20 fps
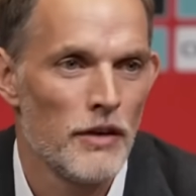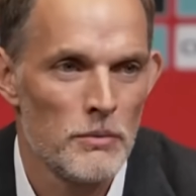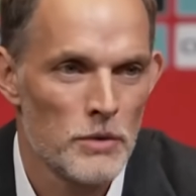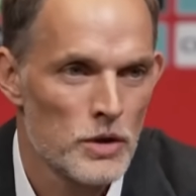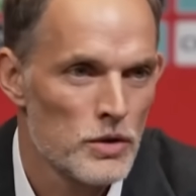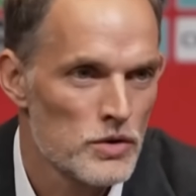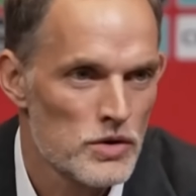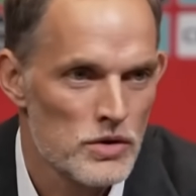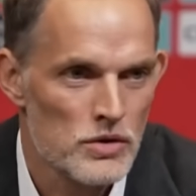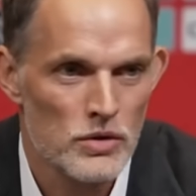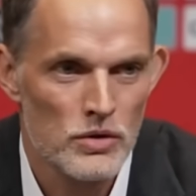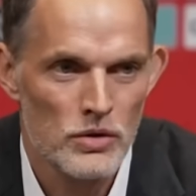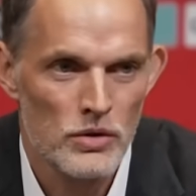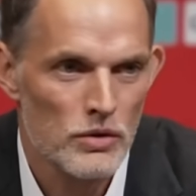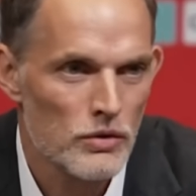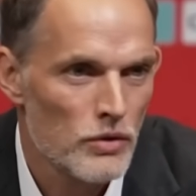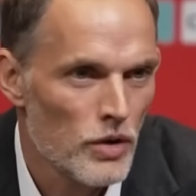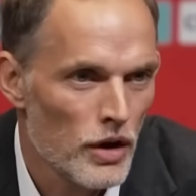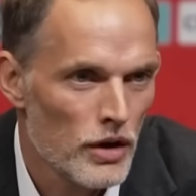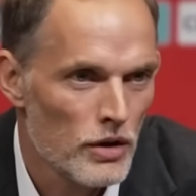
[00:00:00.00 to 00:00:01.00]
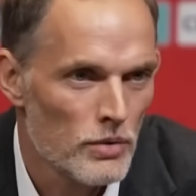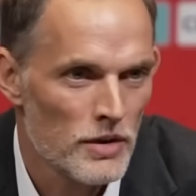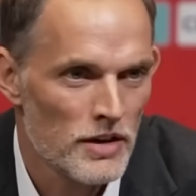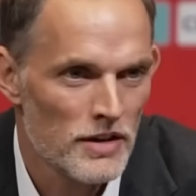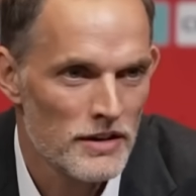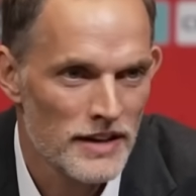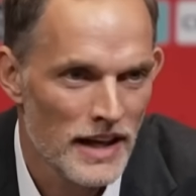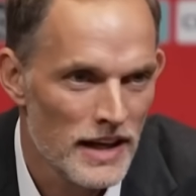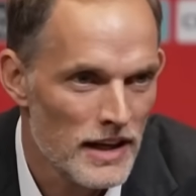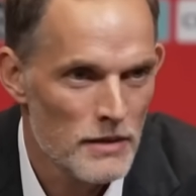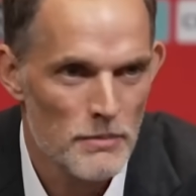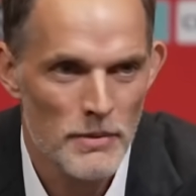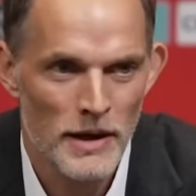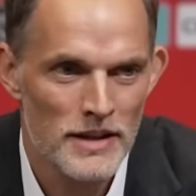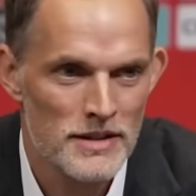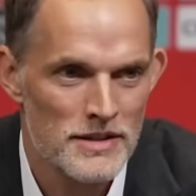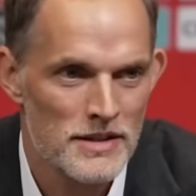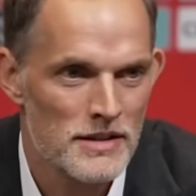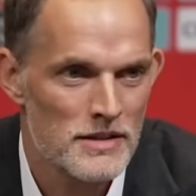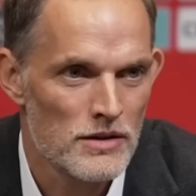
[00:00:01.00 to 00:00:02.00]
I'm used to work with a daily
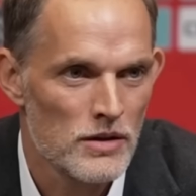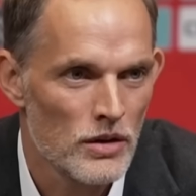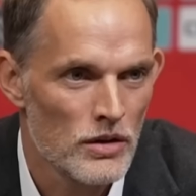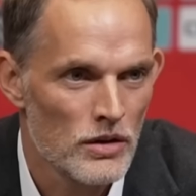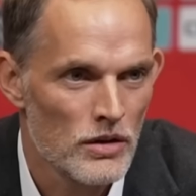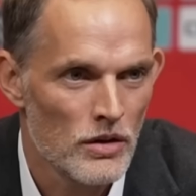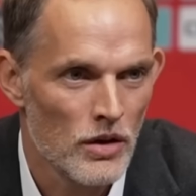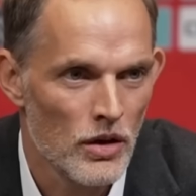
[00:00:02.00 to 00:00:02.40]
basis on,